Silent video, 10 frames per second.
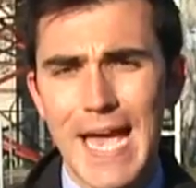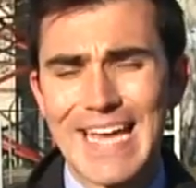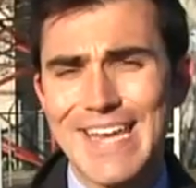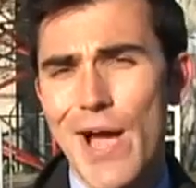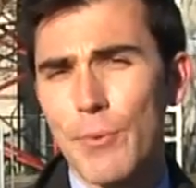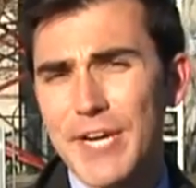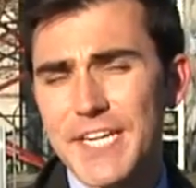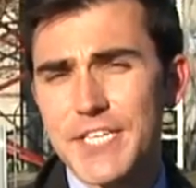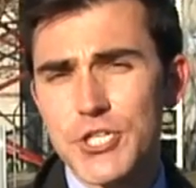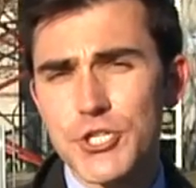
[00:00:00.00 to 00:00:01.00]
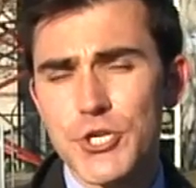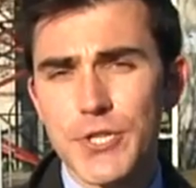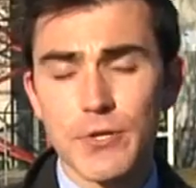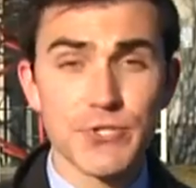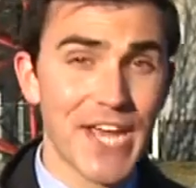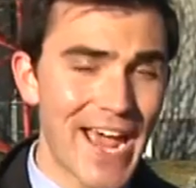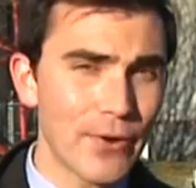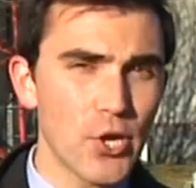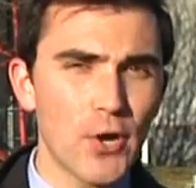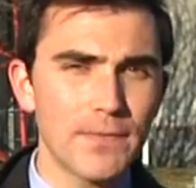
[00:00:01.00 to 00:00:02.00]
Now, in addition to those
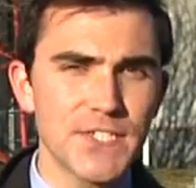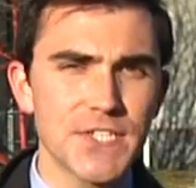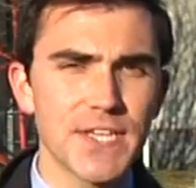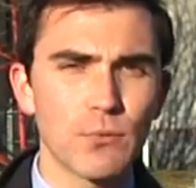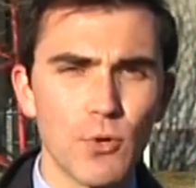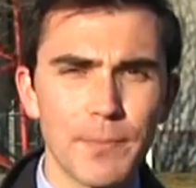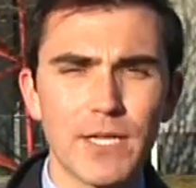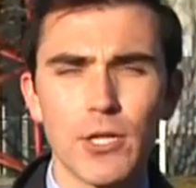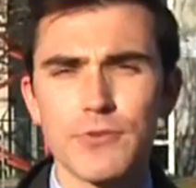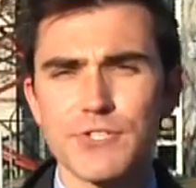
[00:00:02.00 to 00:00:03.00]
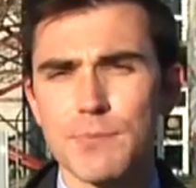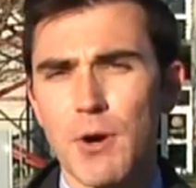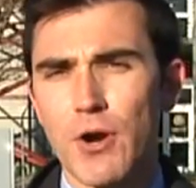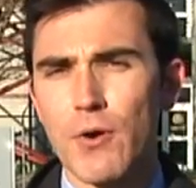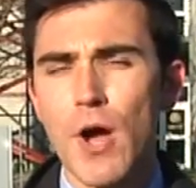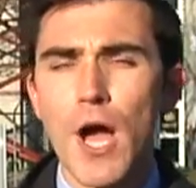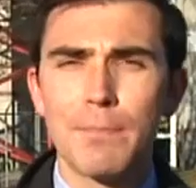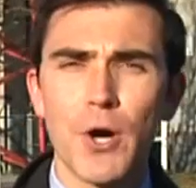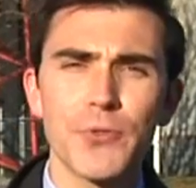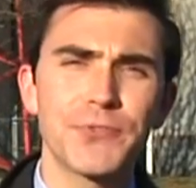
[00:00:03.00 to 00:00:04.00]
county offices that will be closed tomorrow,
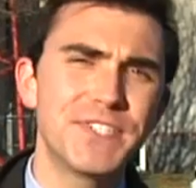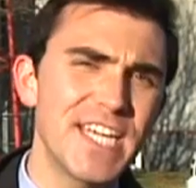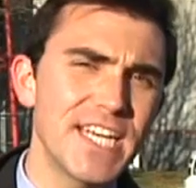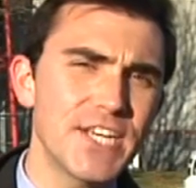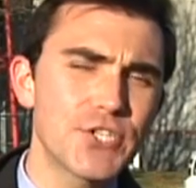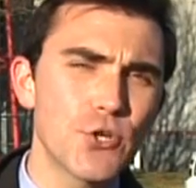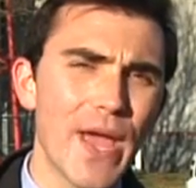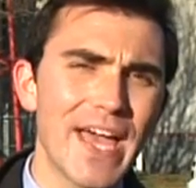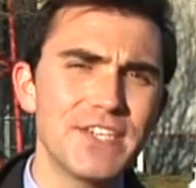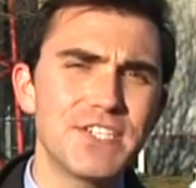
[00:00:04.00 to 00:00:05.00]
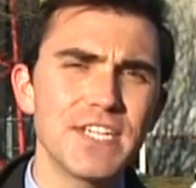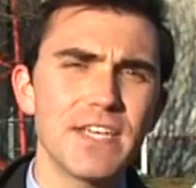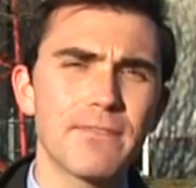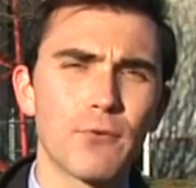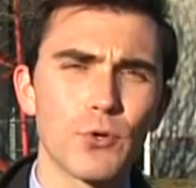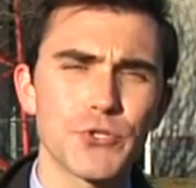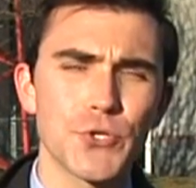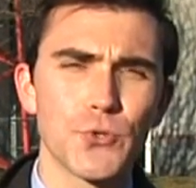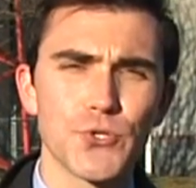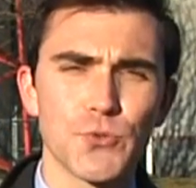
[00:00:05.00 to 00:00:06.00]
both DD2 and DD4
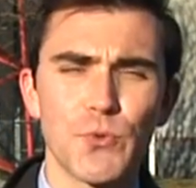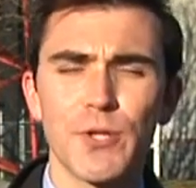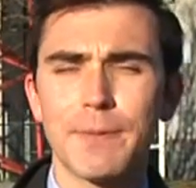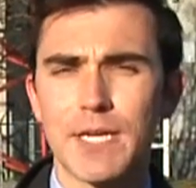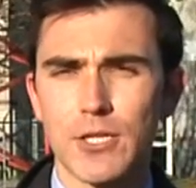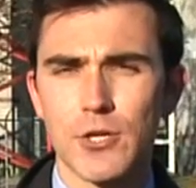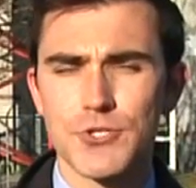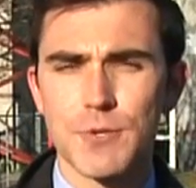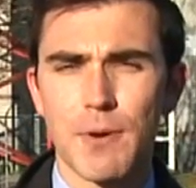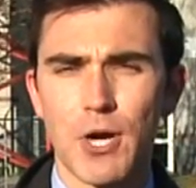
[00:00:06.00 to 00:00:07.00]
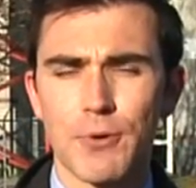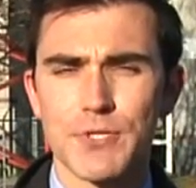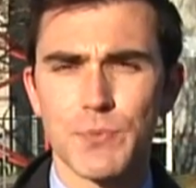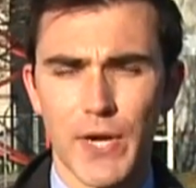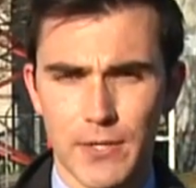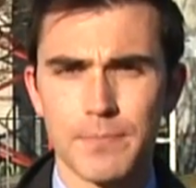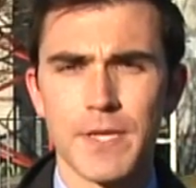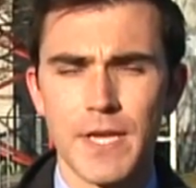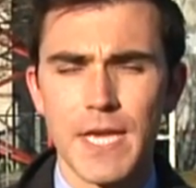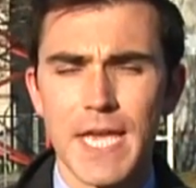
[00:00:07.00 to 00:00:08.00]
schools will be closed tomorrow as well
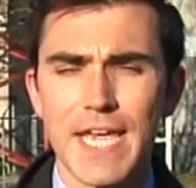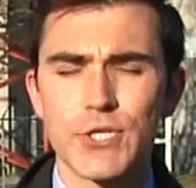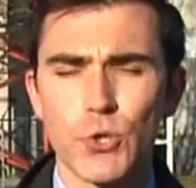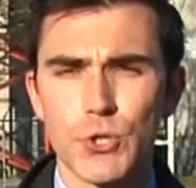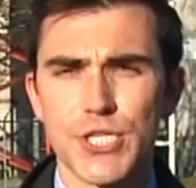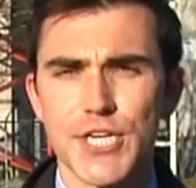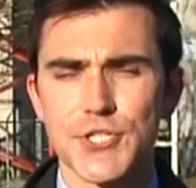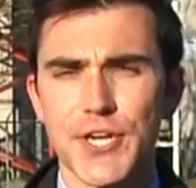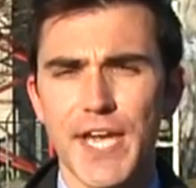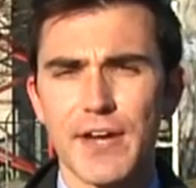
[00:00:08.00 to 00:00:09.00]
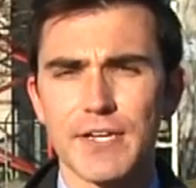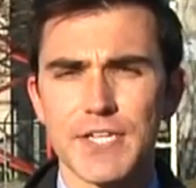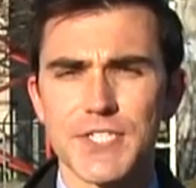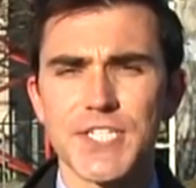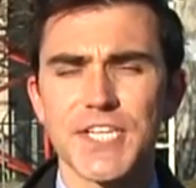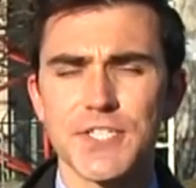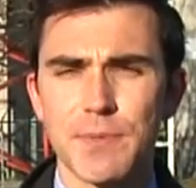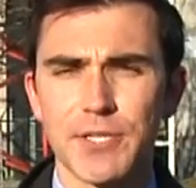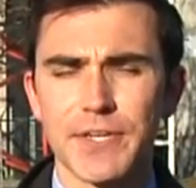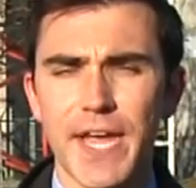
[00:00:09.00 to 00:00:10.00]
in Dorchester County. Stetson
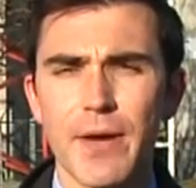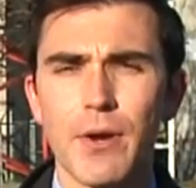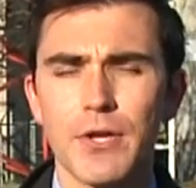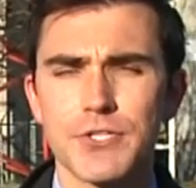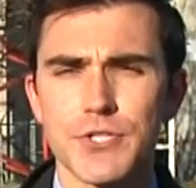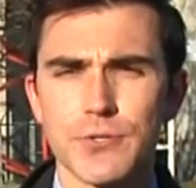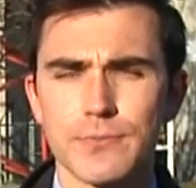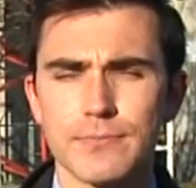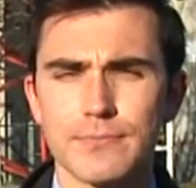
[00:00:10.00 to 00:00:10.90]
Miller, count on two.